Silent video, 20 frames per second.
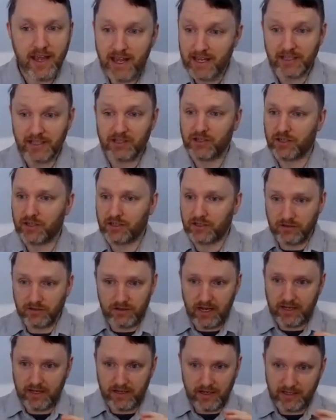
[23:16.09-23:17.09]
is just,
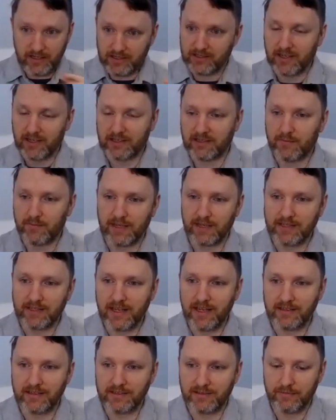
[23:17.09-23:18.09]
it just doesn't make
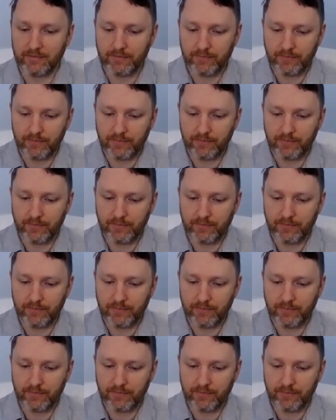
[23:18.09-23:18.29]
sense.